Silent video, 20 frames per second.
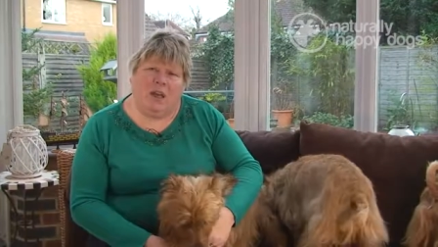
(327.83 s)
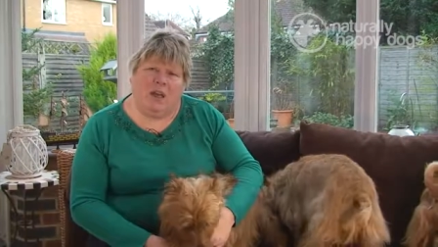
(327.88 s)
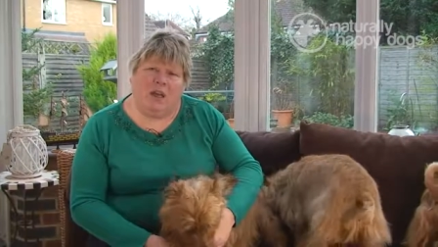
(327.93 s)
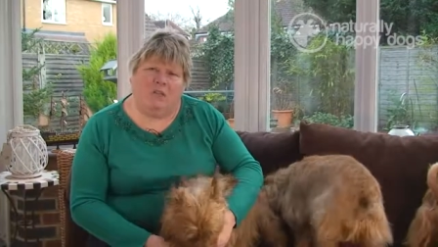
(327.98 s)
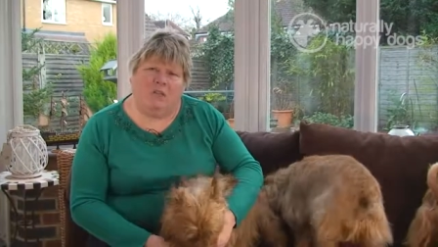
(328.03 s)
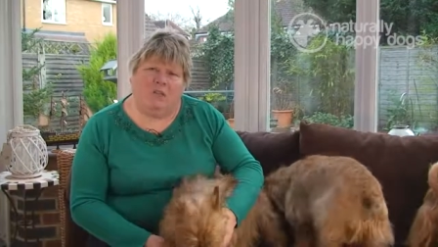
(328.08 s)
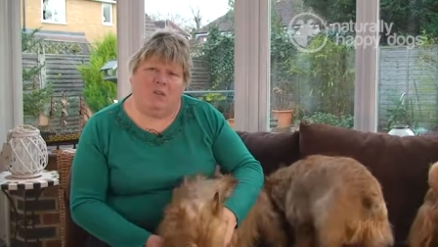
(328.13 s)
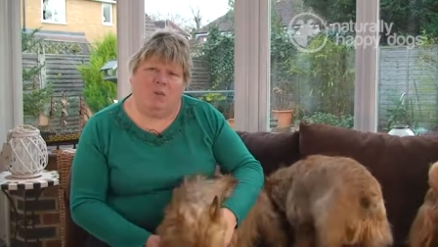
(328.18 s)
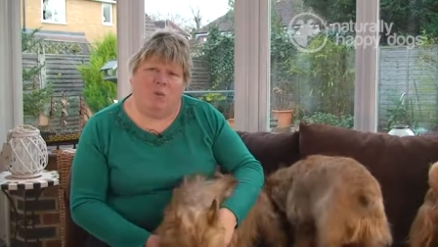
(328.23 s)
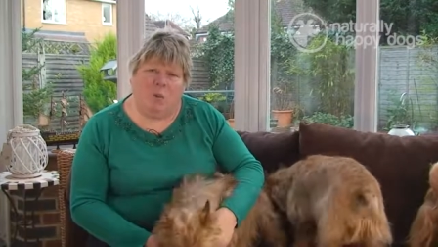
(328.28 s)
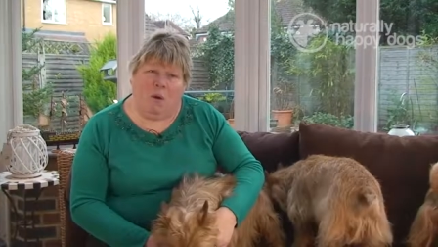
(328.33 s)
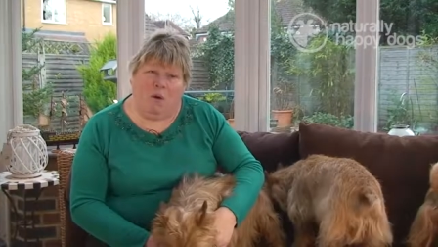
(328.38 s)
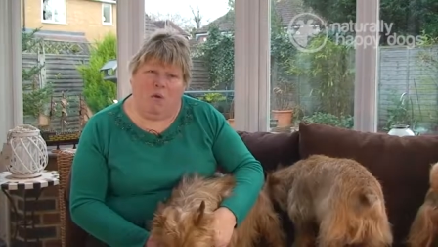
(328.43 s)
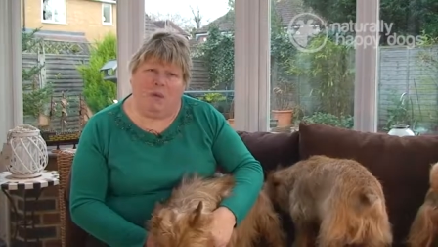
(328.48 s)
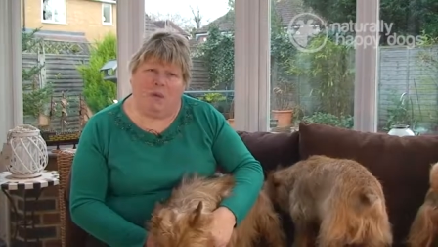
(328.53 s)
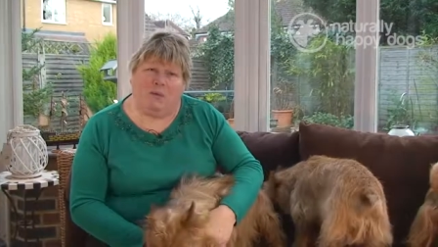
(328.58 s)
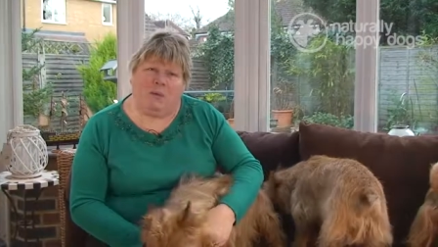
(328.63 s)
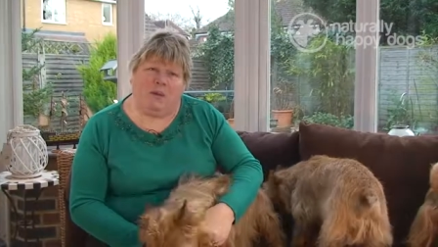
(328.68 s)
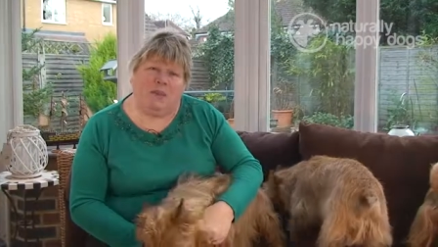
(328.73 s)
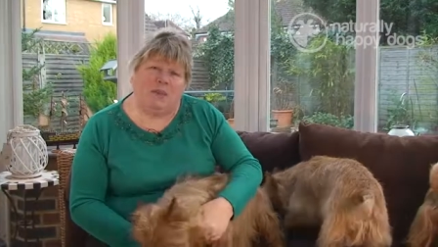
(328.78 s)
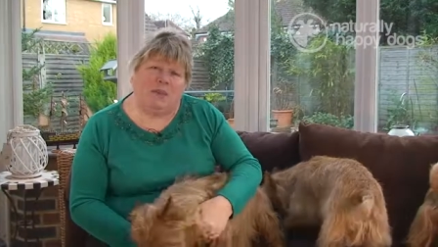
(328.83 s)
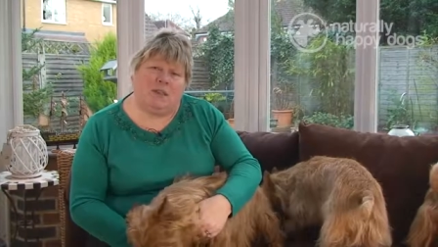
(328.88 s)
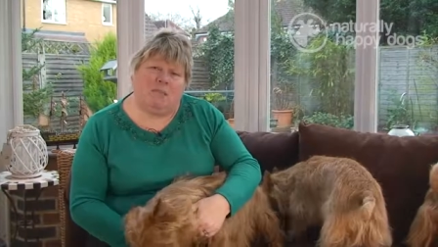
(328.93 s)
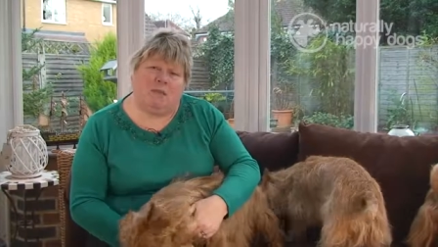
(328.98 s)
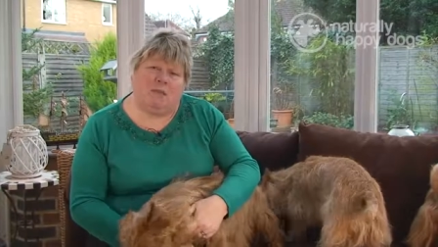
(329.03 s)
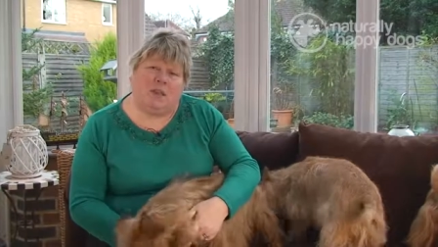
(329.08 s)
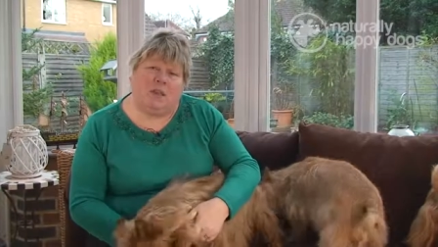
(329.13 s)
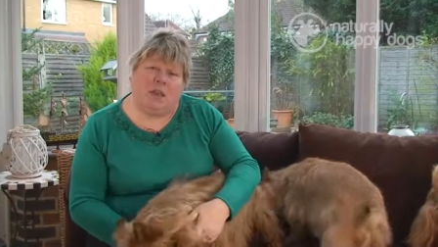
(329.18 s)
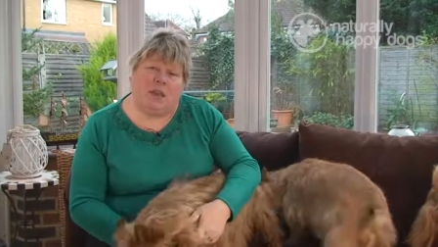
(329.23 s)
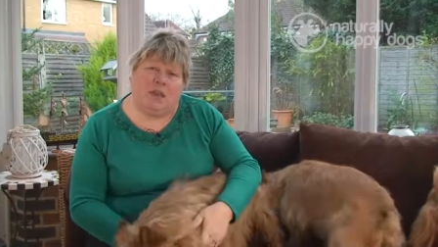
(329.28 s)
If you're worried about
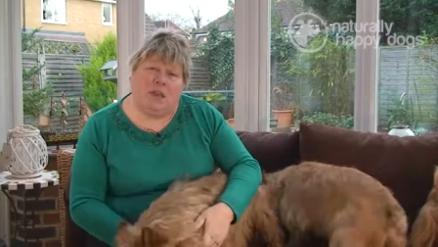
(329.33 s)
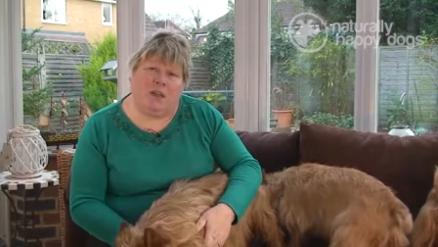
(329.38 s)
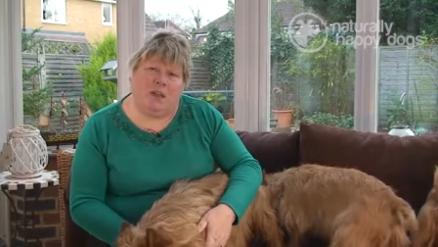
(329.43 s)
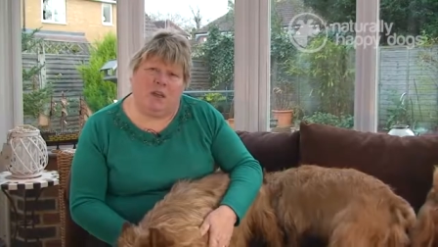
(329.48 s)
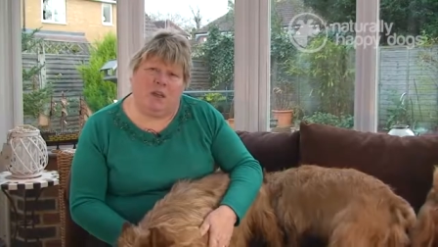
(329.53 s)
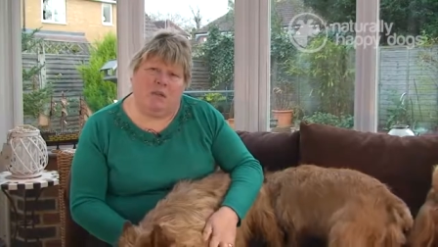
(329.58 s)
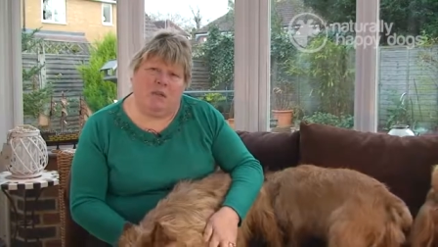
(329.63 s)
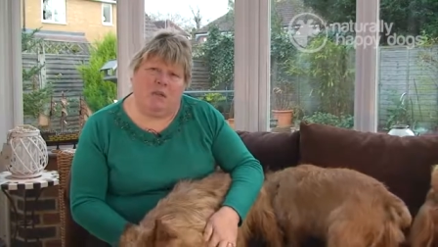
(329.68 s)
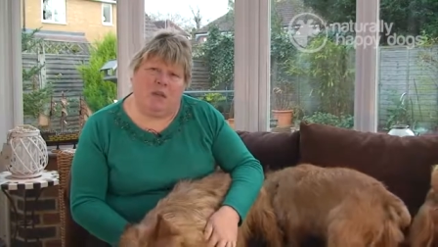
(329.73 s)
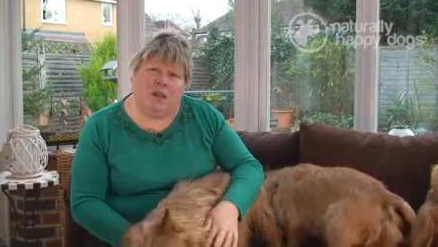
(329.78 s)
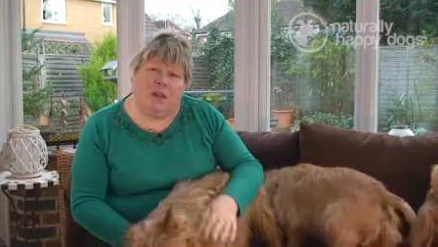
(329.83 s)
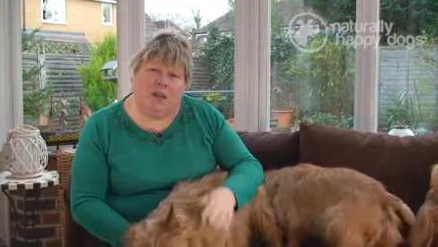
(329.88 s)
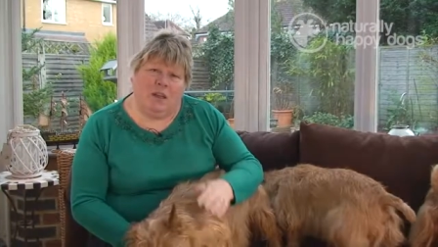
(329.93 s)
something, they know.